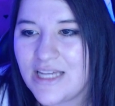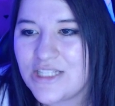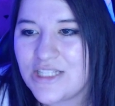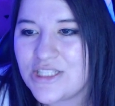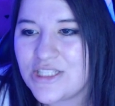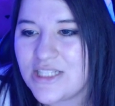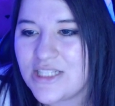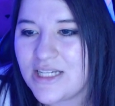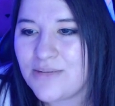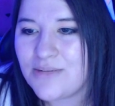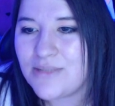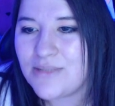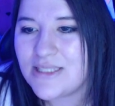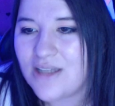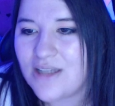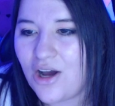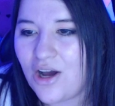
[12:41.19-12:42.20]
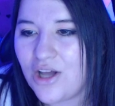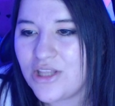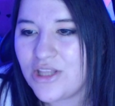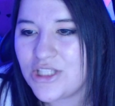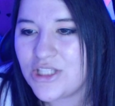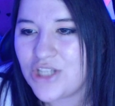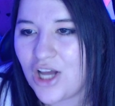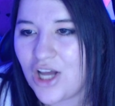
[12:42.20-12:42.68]
she was on
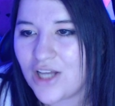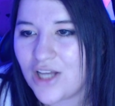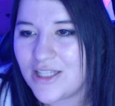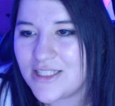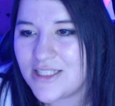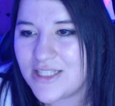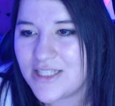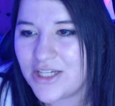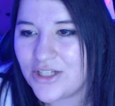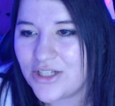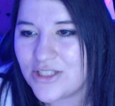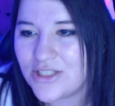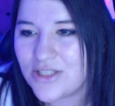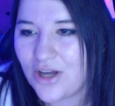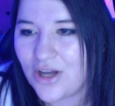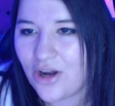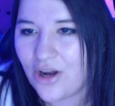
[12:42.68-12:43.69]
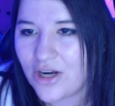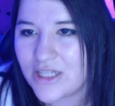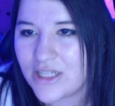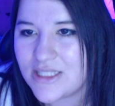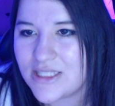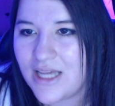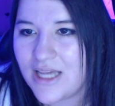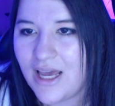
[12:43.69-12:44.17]
the Chocolatiers
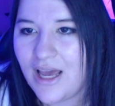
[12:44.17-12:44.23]
art